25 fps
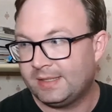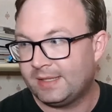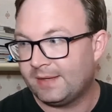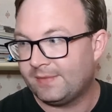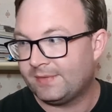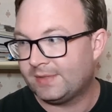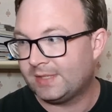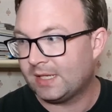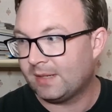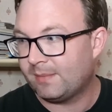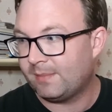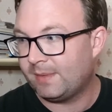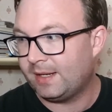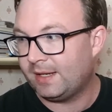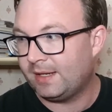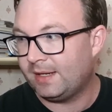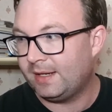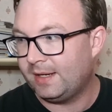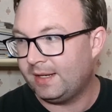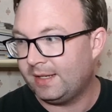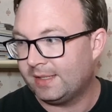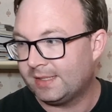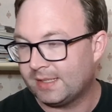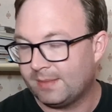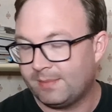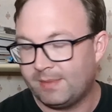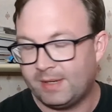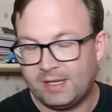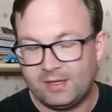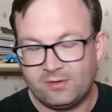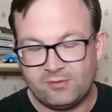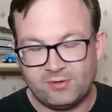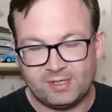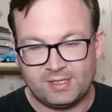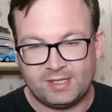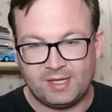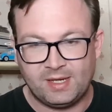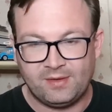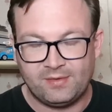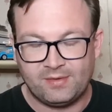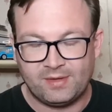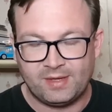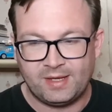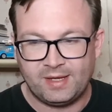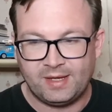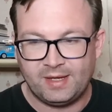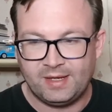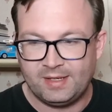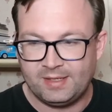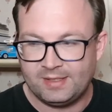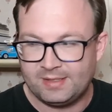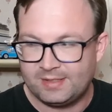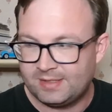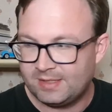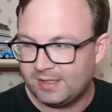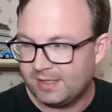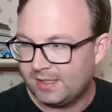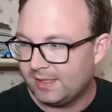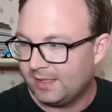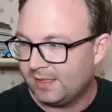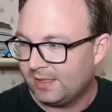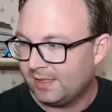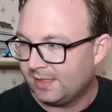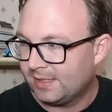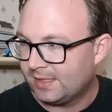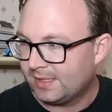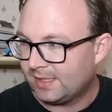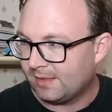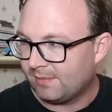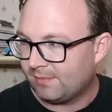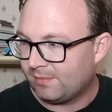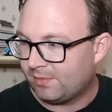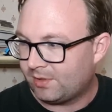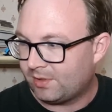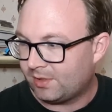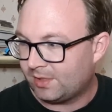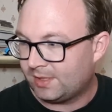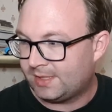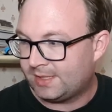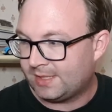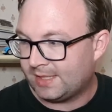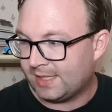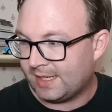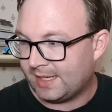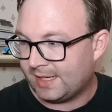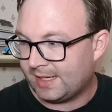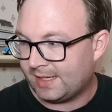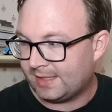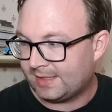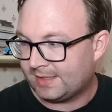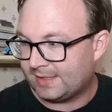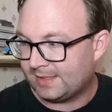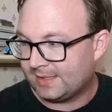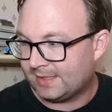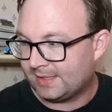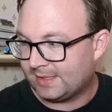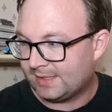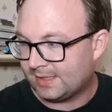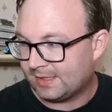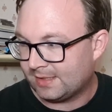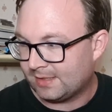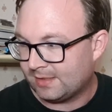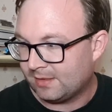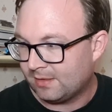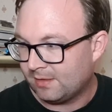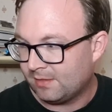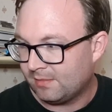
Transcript: They've sent me some interesting things, some good snacks,